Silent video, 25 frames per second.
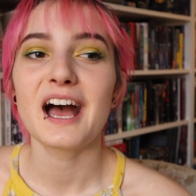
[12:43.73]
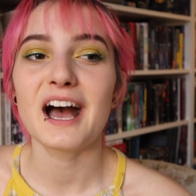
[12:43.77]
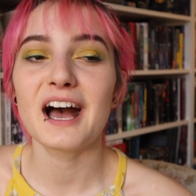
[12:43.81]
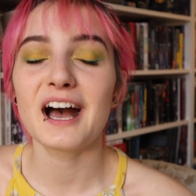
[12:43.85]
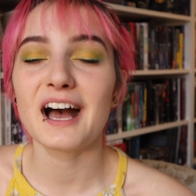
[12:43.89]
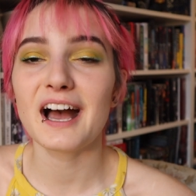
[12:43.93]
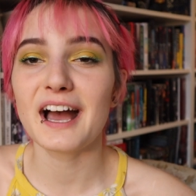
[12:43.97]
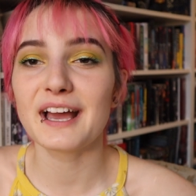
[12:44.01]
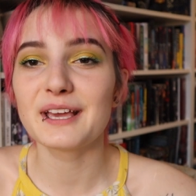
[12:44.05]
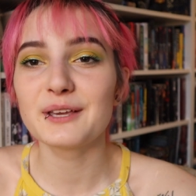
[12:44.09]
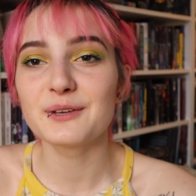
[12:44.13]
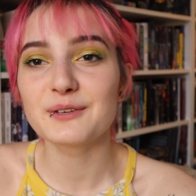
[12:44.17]

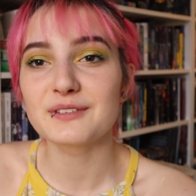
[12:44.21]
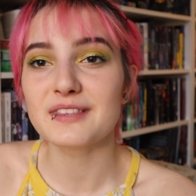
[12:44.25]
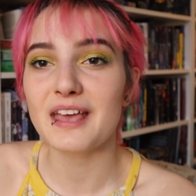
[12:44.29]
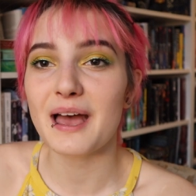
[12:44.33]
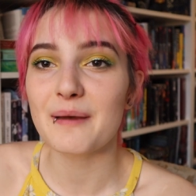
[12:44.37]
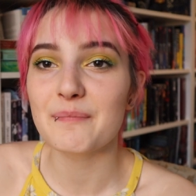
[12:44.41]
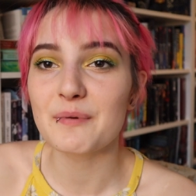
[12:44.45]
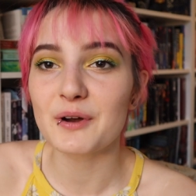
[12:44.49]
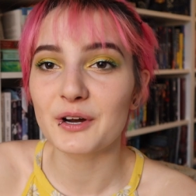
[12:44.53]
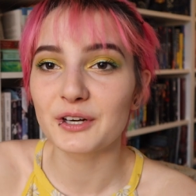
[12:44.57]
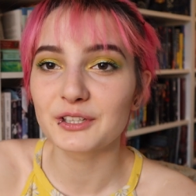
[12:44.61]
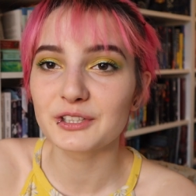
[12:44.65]
Uh, I use the
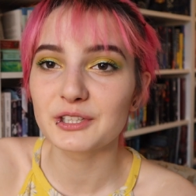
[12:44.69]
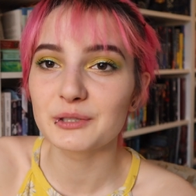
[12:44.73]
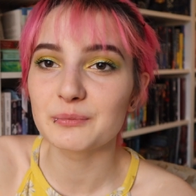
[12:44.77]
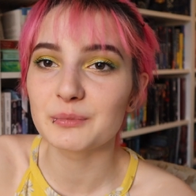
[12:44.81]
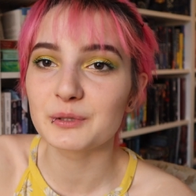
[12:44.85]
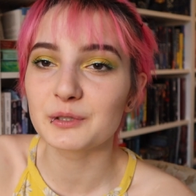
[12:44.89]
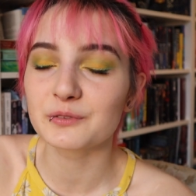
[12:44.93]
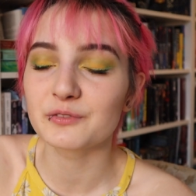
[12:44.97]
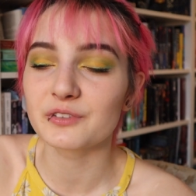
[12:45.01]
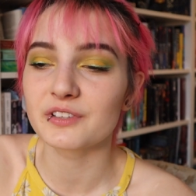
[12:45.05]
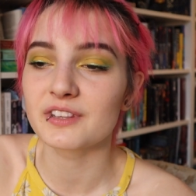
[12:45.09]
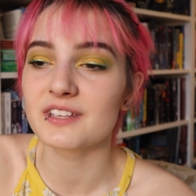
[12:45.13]
app
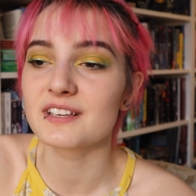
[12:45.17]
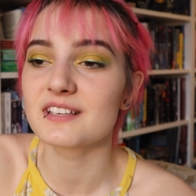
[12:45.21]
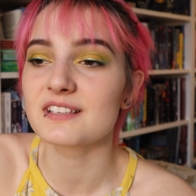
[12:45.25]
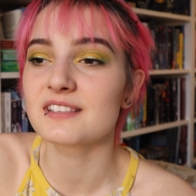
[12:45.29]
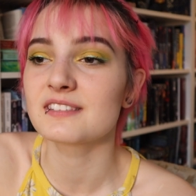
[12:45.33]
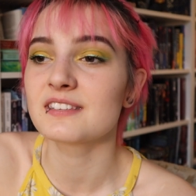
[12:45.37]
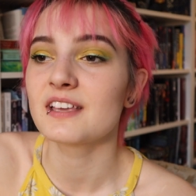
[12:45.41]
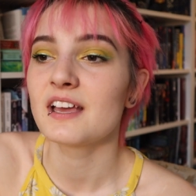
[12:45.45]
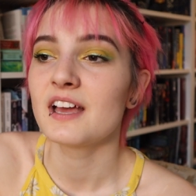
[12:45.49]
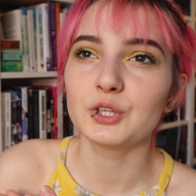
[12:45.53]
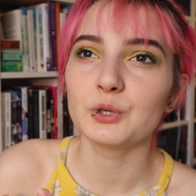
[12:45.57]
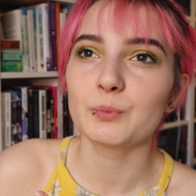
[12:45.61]
Audible for
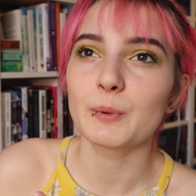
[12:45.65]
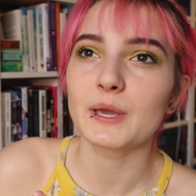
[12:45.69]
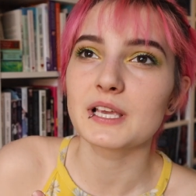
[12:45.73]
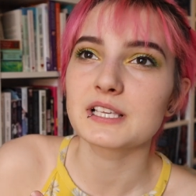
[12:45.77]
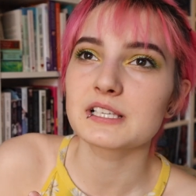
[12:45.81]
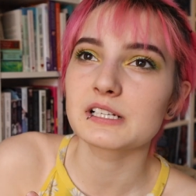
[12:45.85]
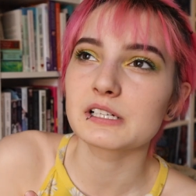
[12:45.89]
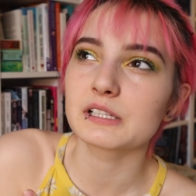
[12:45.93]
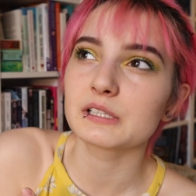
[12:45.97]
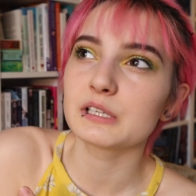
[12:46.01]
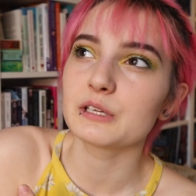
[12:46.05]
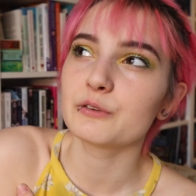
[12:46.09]
this. You
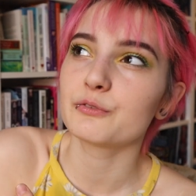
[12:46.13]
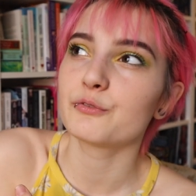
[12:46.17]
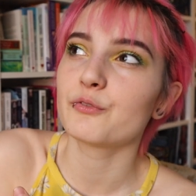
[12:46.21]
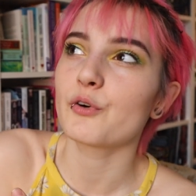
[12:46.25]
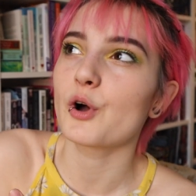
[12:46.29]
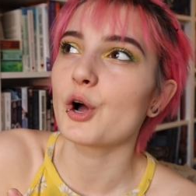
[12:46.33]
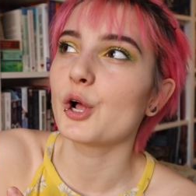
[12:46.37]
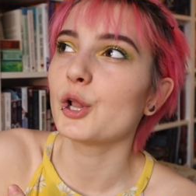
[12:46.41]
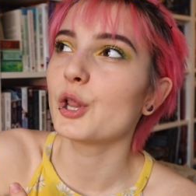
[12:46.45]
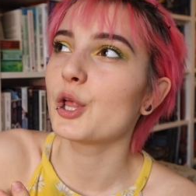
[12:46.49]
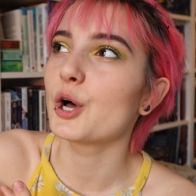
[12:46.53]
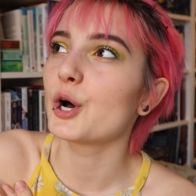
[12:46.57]
basically
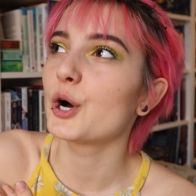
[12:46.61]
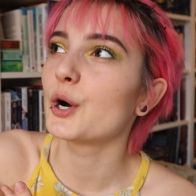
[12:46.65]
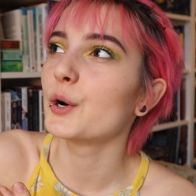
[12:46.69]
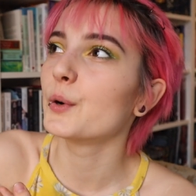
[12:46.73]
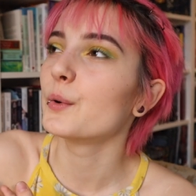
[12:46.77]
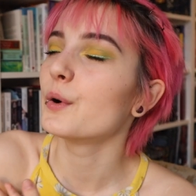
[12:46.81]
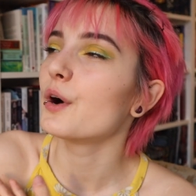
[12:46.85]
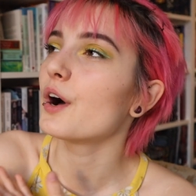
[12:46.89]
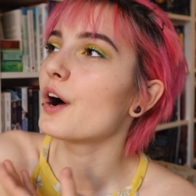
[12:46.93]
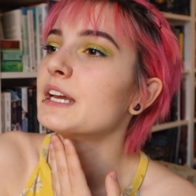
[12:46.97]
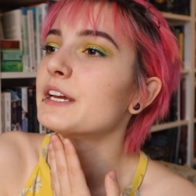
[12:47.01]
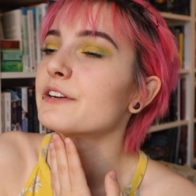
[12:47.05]

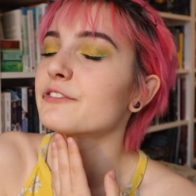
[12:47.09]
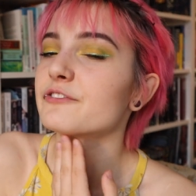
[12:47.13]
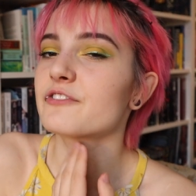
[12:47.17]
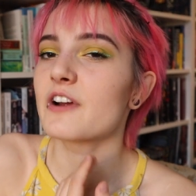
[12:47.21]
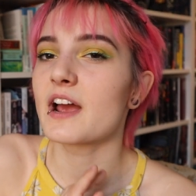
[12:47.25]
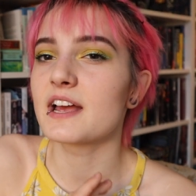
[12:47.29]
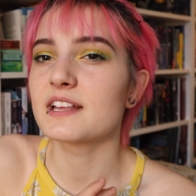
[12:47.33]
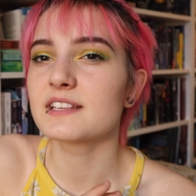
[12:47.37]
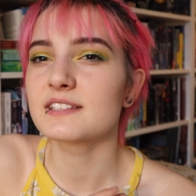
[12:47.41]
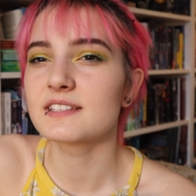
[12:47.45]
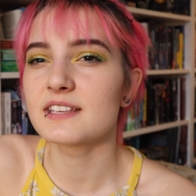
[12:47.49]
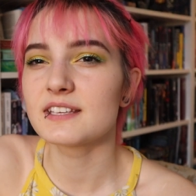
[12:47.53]
follow
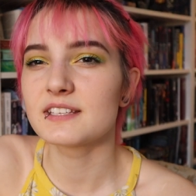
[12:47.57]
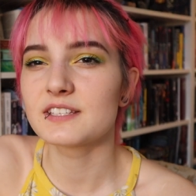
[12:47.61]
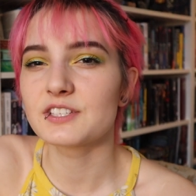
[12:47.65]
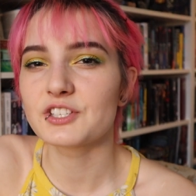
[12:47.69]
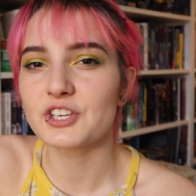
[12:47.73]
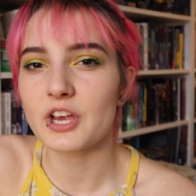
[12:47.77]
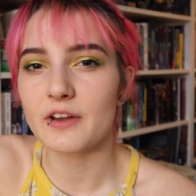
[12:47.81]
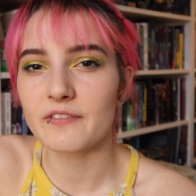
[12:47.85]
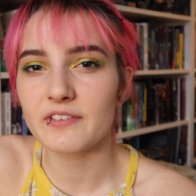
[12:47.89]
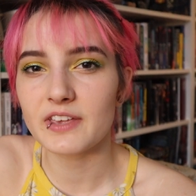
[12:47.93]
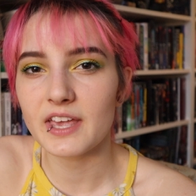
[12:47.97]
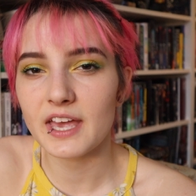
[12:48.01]

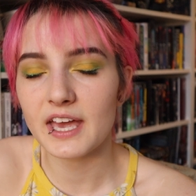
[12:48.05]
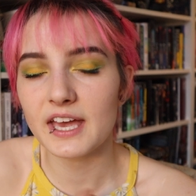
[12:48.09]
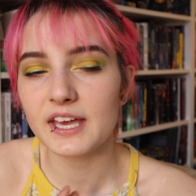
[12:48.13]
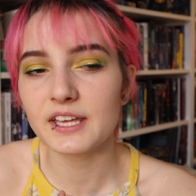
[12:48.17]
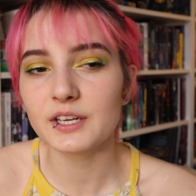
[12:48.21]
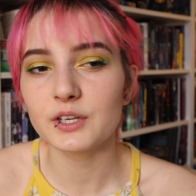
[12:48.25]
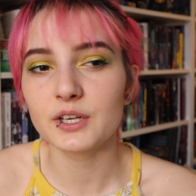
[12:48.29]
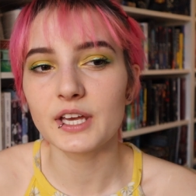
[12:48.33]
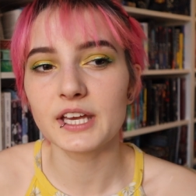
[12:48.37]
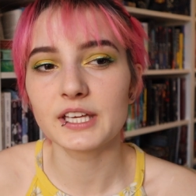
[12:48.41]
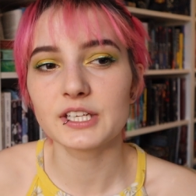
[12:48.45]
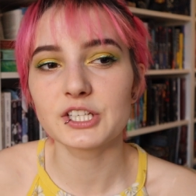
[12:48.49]
Frances
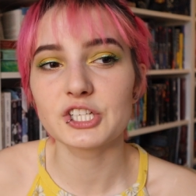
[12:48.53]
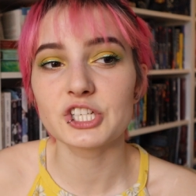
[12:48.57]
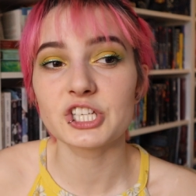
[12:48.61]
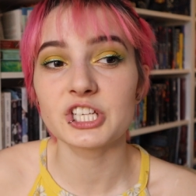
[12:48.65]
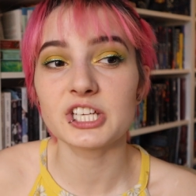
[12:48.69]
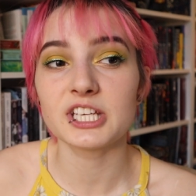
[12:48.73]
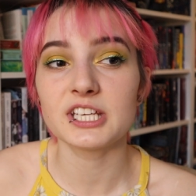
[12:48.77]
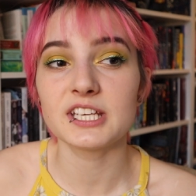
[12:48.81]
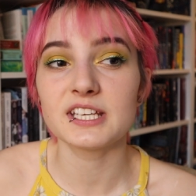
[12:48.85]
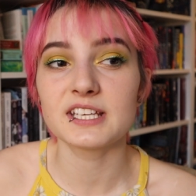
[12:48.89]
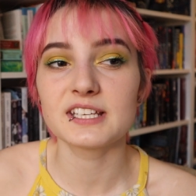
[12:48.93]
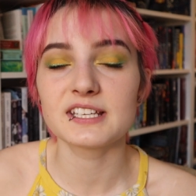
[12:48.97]
Janvier and
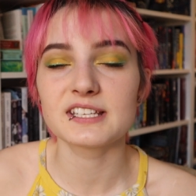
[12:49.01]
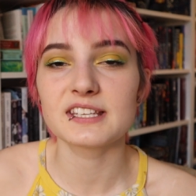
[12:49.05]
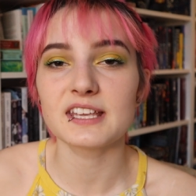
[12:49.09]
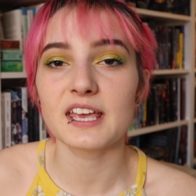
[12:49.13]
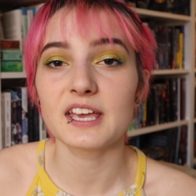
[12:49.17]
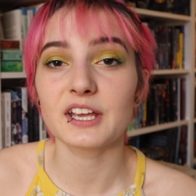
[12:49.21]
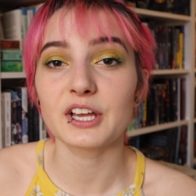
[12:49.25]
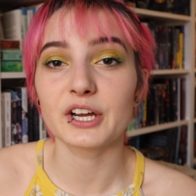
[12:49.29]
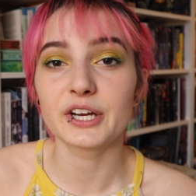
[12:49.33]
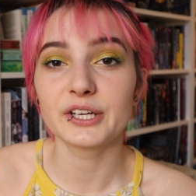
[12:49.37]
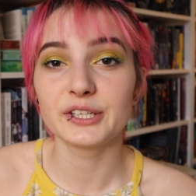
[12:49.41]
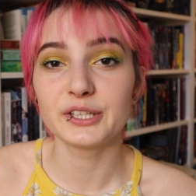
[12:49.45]
she is
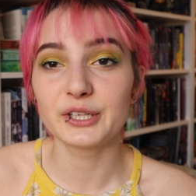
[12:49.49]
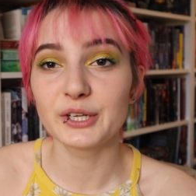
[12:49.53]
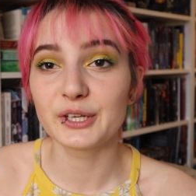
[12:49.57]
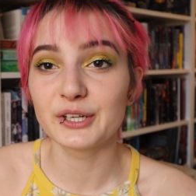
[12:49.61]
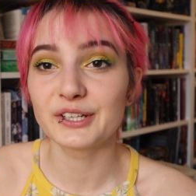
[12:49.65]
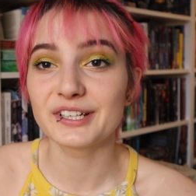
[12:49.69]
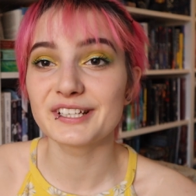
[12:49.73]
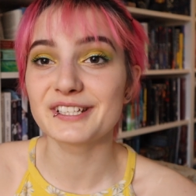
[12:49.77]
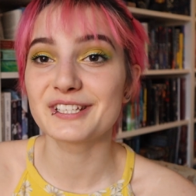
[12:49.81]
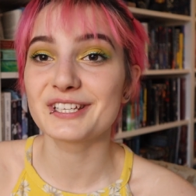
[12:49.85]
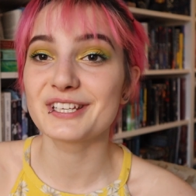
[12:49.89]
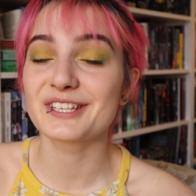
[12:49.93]
like a
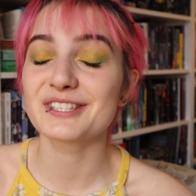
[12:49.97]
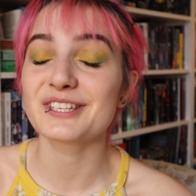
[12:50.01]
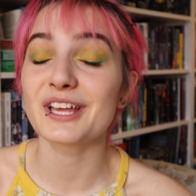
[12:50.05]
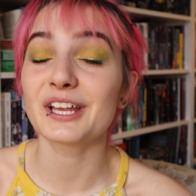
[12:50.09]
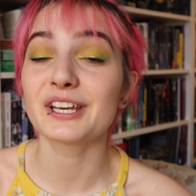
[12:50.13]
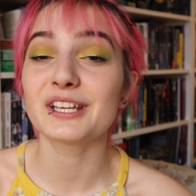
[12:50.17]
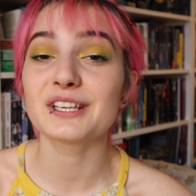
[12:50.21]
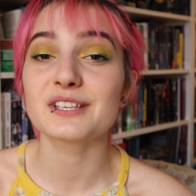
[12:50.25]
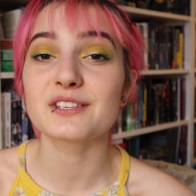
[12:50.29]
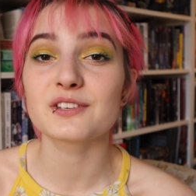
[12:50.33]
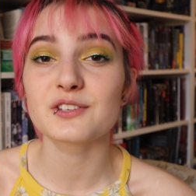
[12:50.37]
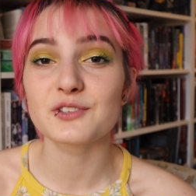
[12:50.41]
nerd and she
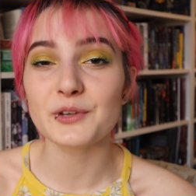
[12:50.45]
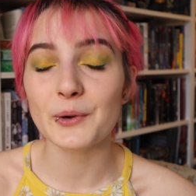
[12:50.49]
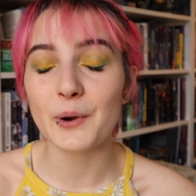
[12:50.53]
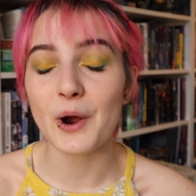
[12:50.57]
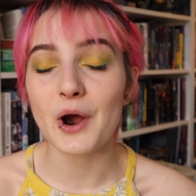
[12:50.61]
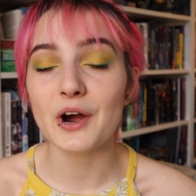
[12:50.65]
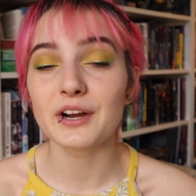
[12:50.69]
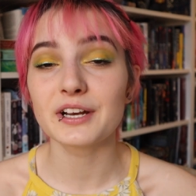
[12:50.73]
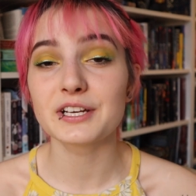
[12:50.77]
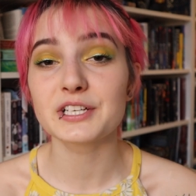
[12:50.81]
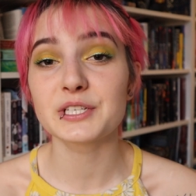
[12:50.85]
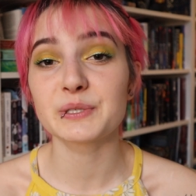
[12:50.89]
studies so
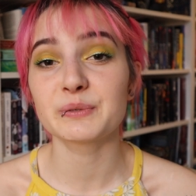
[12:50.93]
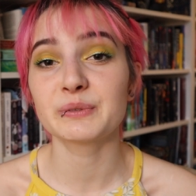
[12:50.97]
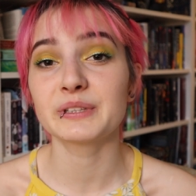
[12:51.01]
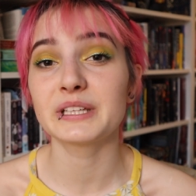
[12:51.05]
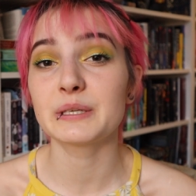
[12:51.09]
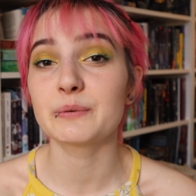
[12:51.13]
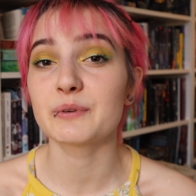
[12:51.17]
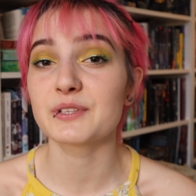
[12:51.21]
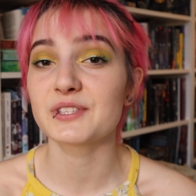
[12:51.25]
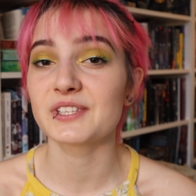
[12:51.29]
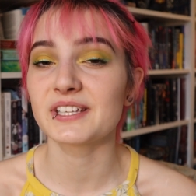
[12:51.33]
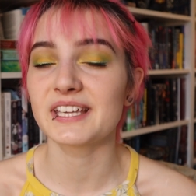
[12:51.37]
hard and she
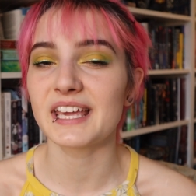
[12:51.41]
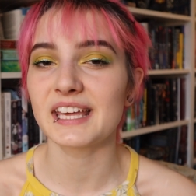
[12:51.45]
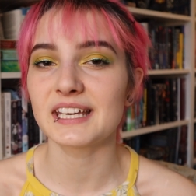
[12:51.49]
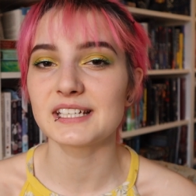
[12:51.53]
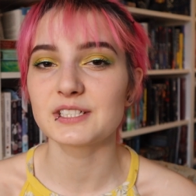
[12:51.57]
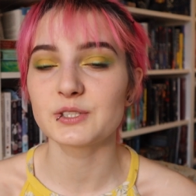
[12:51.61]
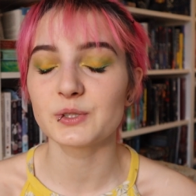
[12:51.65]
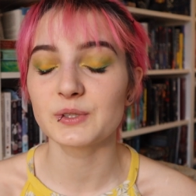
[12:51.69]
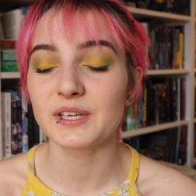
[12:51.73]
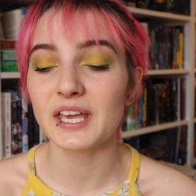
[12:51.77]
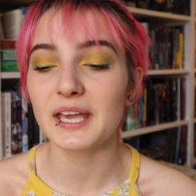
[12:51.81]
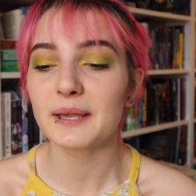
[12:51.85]
really wants to get
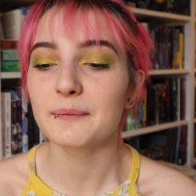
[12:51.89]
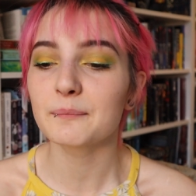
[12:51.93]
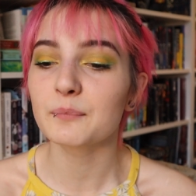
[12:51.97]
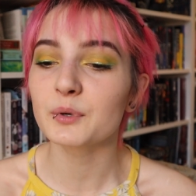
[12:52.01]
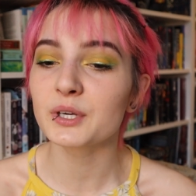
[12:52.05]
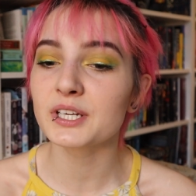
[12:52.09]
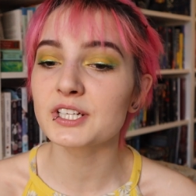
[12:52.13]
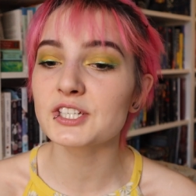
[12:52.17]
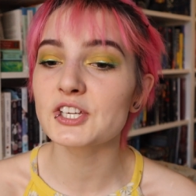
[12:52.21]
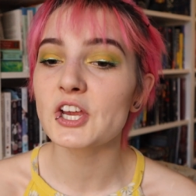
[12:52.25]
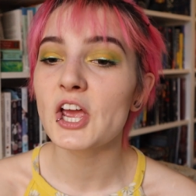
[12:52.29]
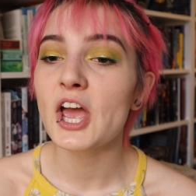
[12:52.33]
into
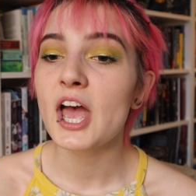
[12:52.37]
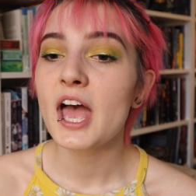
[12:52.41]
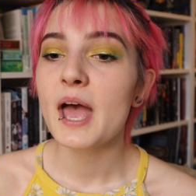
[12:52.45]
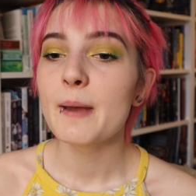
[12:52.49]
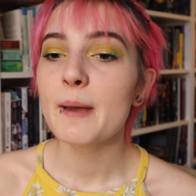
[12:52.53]
Cambridge,